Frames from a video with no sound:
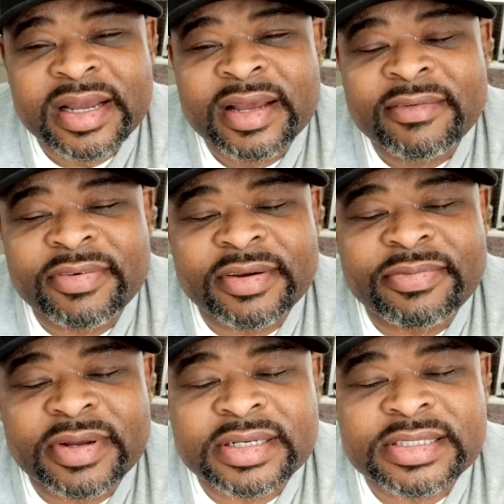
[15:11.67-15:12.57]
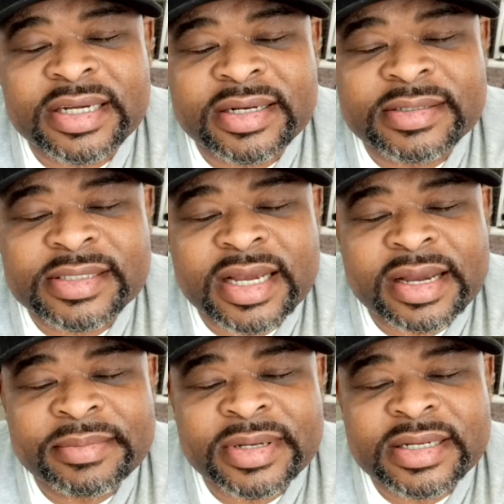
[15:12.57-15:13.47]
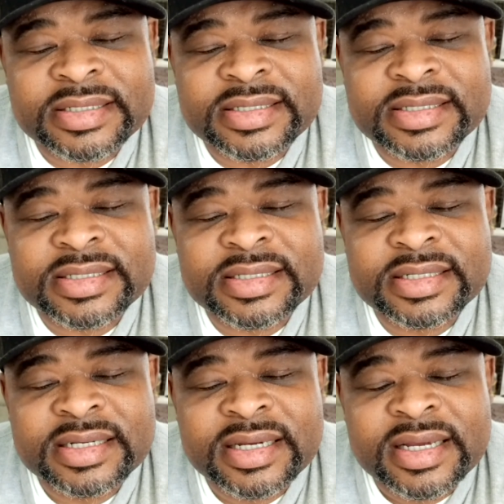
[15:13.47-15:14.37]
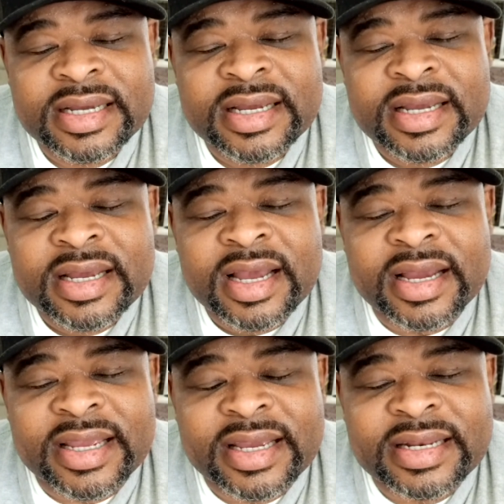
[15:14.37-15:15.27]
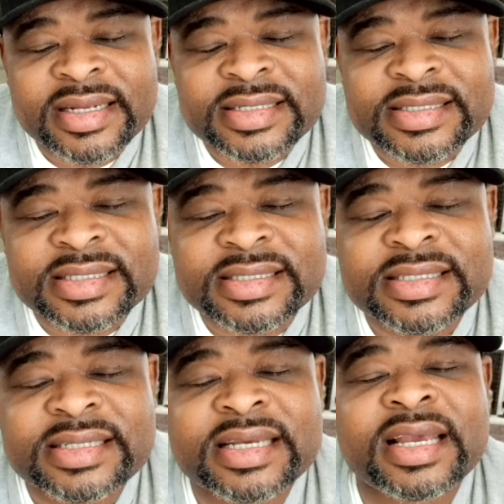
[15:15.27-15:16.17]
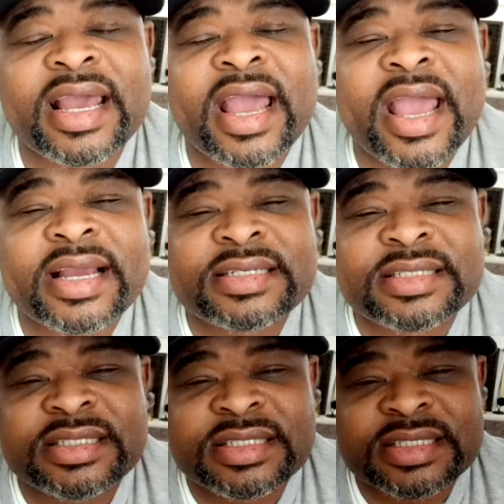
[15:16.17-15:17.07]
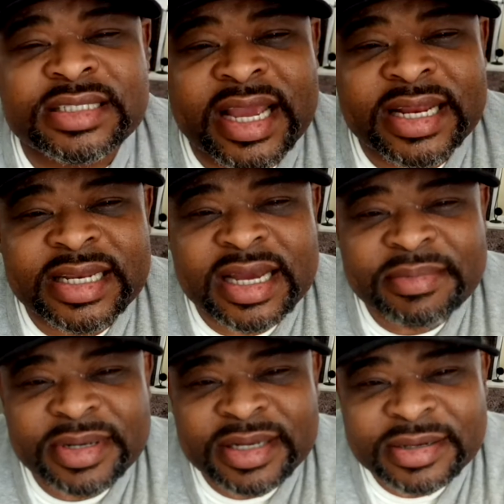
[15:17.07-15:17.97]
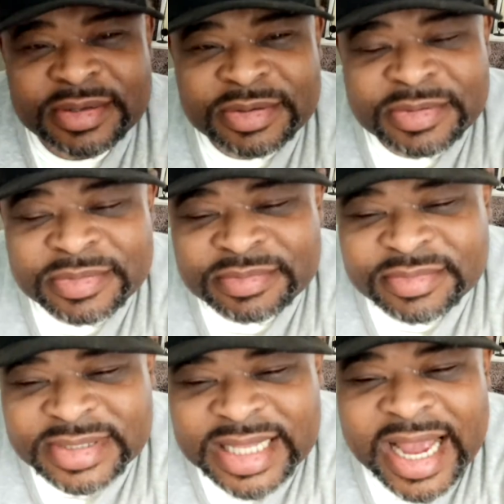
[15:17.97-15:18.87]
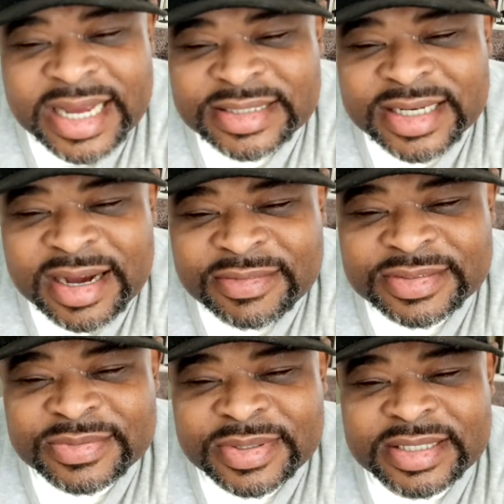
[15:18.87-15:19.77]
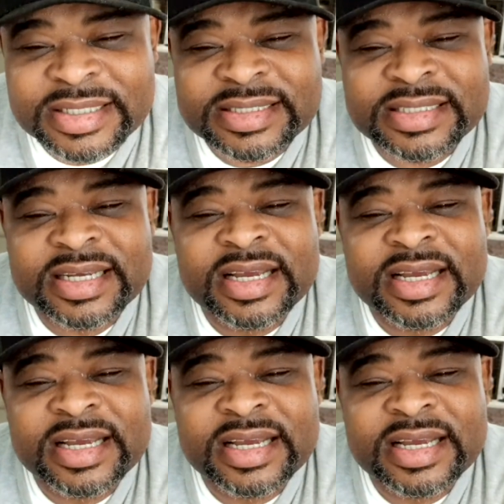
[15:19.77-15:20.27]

Feel free to share those comments. Again, this is ExJW / Jehovah's Witness.